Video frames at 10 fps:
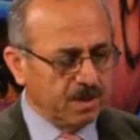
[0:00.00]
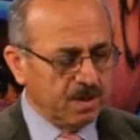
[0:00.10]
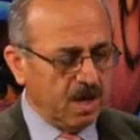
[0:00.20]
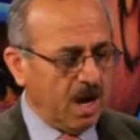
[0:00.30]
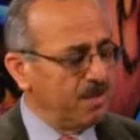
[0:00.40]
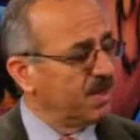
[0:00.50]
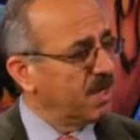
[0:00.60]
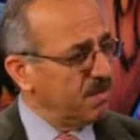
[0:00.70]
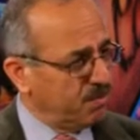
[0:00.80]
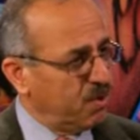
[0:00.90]
I
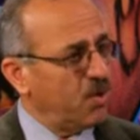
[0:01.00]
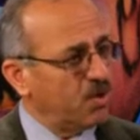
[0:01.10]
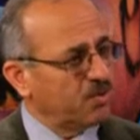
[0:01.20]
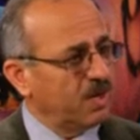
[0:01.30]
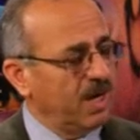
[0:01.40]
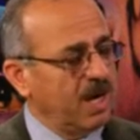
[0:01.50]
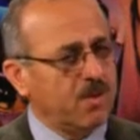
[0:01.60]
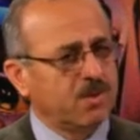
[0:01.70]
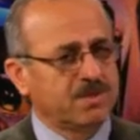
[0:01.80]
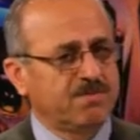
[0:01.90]
became poor really. I
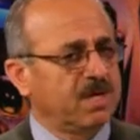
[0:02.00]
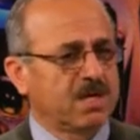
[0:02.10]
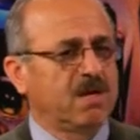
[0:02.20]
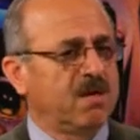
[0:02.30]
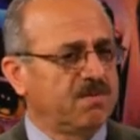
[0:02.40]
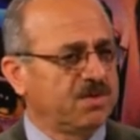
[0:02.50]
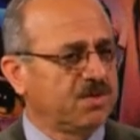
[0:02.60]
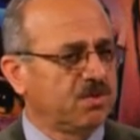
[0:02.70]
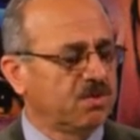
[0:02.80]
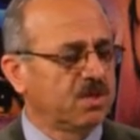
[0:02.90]
was a very clever
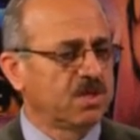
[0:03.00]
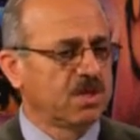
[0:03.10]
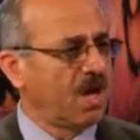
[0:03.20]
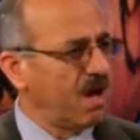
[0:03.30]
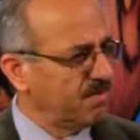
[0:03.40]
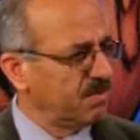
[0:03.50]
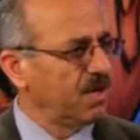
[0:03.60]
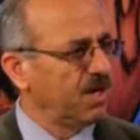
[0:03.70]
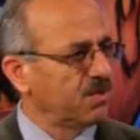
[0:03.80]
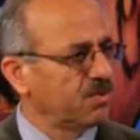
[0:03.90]
student, loved
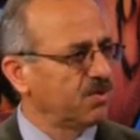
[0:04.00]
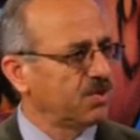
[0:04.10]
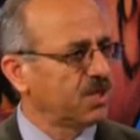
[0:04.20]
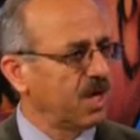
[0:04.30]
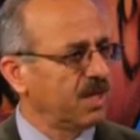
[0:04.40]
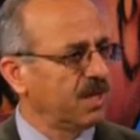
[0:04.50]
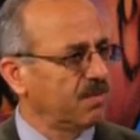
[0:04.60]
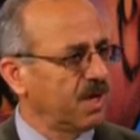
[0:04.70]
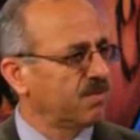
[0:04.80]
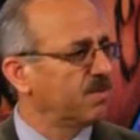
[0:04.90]
really to study,
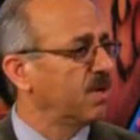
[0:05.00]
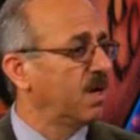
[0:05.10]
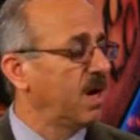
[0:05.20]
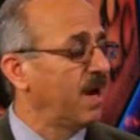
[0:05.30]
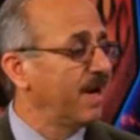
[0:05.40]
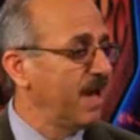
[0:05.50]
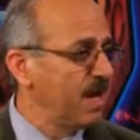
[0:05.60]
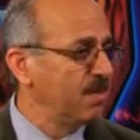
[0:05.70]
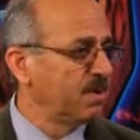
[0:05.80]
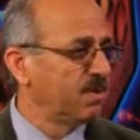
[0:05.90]
but
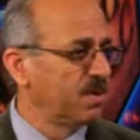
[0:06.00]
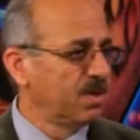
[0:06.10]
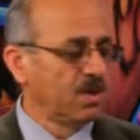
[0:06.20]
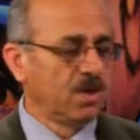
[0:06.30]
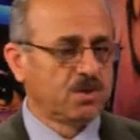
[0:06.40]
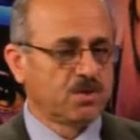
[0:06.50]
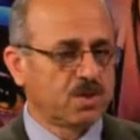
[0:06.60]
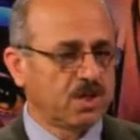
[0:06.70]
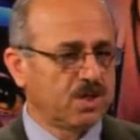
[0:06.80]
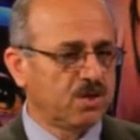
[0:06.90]
unable to
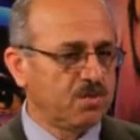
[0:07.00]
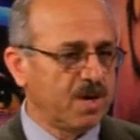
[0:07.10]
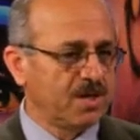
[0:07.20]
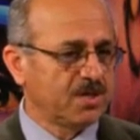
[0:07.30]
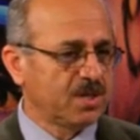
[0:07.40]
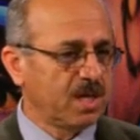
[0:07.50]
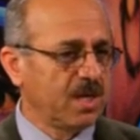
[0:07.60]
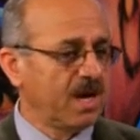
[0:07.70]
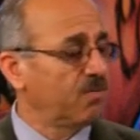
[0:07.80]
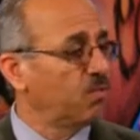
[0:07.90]
continue my
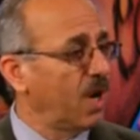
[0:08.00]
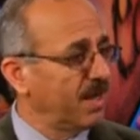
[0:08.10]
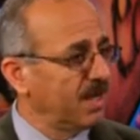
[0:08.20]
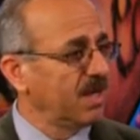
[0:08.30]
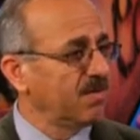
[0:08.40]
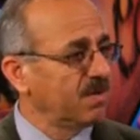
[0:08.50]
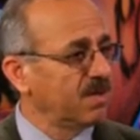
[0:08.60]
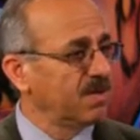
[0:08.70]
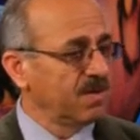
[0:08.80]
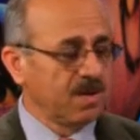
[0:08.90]
study. And one day
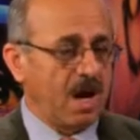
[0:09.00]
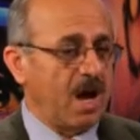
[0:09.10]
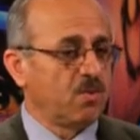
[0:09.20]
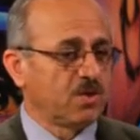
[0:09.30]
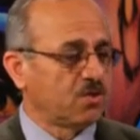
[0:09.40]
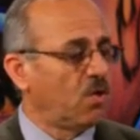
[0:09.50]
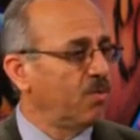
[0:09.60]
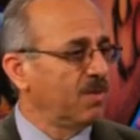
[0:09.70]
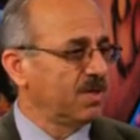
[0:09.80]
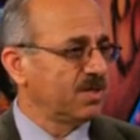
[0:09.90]
even I was
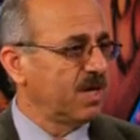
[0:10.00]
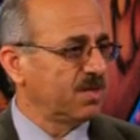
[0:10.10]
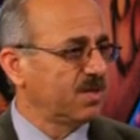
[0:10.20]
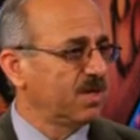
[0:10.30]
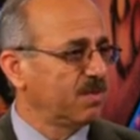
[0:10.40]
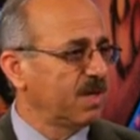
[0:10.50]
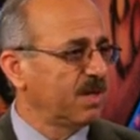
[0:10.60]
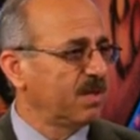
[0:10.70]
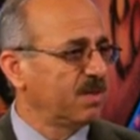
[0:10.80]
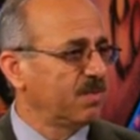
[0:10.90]
homeless. I slept
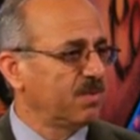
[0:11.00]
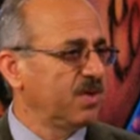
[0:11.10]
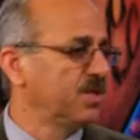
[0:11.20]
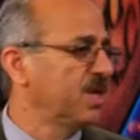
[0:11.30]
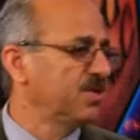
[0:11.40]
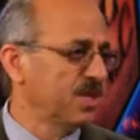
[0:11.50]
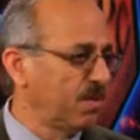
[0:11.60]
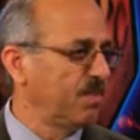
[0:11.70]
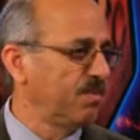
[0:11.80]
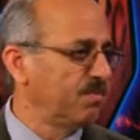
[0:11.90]
under the bridge, and some
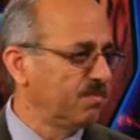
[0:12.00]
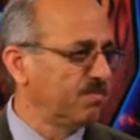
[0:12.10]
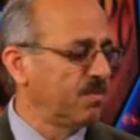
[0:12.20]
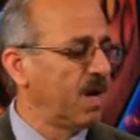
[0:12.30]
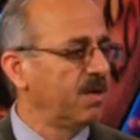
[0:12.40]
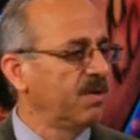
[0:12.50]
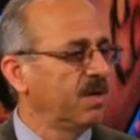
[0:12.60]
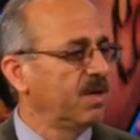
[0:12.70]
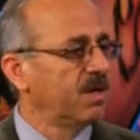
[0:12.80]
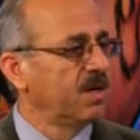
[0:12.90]
of
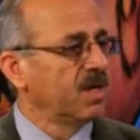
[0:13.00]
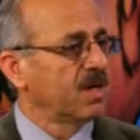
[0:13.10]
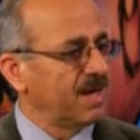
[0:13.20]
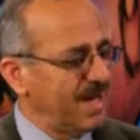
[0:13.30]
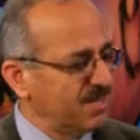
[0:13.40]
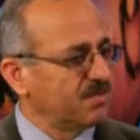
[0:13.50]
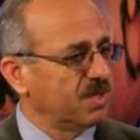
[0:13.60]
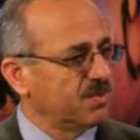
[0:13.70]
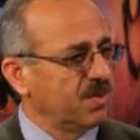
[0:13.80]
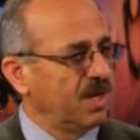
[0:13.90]
my
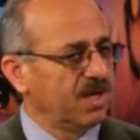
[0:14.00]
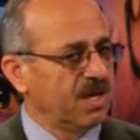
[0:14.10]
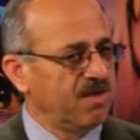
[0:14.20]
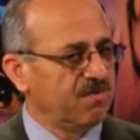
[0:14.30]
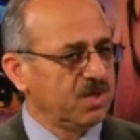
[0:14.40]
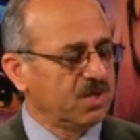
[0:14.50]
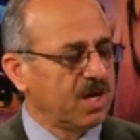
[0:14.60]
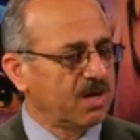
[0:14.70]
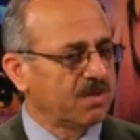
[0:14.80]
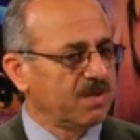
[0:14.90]
classmates really gave me shelter.